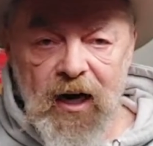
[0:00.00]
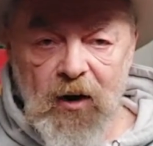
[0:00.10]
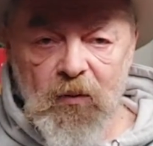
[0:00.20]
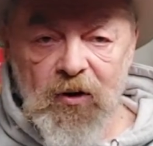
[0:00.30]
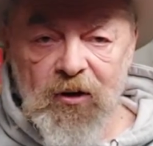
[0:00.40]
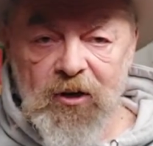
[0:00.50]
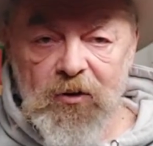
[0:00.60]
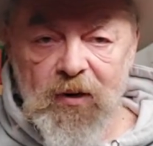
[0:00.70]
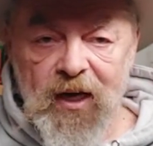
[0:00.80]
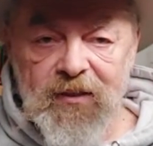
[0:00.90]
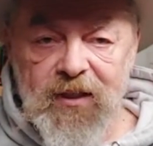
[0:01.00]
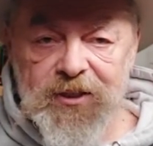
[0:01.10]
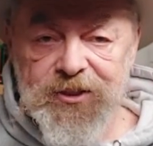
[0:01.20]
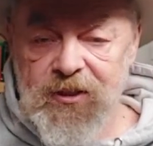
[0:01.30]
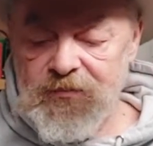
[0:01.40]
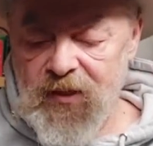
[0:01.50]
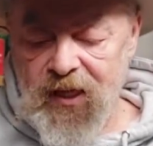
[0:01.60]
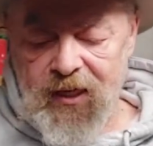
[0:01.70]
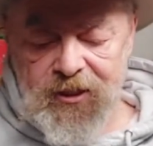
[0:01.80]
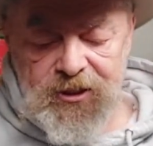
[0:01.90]
I want to go like this,
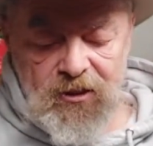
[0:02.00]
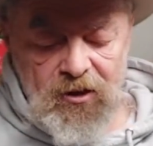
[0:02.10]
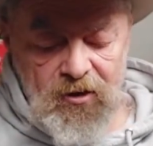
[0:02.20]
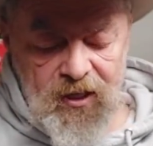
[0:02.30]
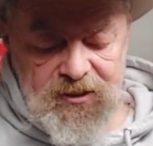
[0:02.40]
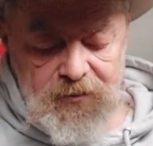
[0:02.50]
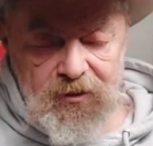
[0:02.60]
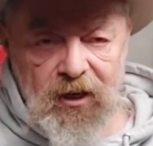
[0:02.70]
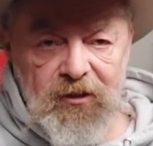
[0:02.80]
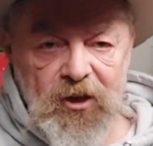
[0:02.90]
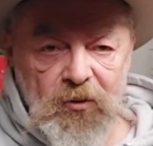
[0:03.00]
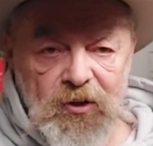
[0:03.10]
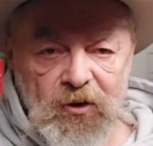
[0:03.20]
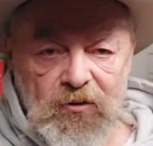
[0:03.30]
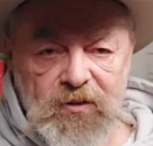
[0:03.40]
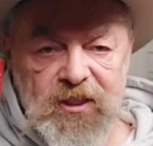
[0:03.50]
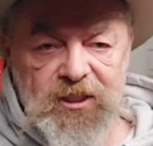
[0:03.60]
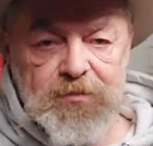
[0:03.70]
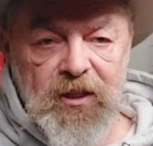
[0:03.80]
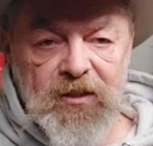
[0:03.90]
and as long as I'm not going over
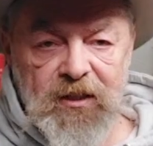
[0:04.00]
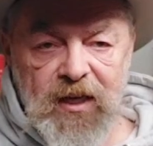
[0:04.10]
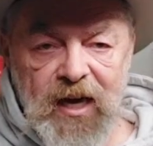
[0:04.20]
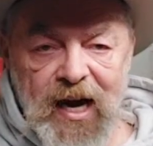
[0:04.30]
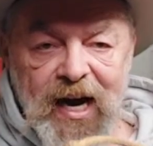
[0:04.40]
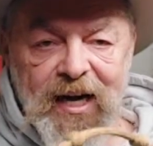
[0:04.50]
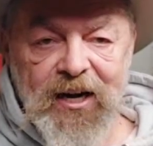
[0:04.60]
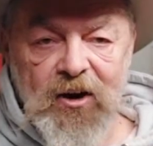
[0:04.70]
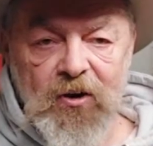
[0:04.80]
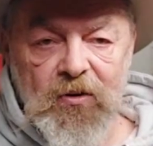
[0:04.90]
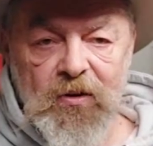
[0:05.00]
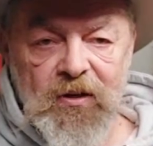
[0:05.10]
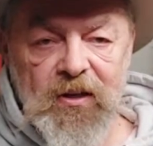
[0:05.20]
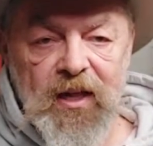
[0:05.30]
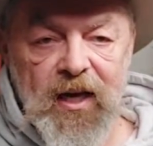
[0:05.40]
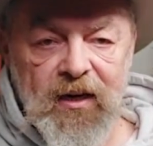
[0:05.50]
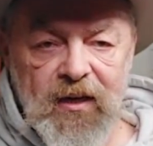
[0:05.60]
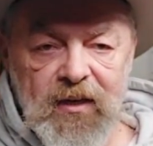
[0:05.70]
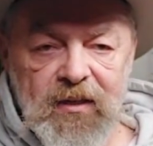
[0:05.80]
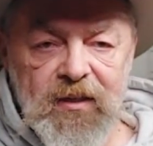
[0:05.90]
this button, I know that
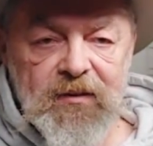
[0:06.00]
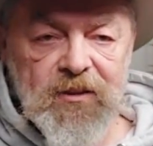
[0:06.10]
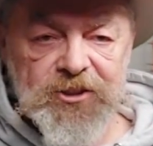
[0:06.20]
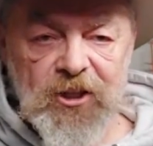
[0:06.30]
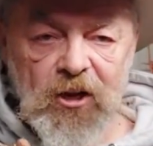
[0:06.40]
there's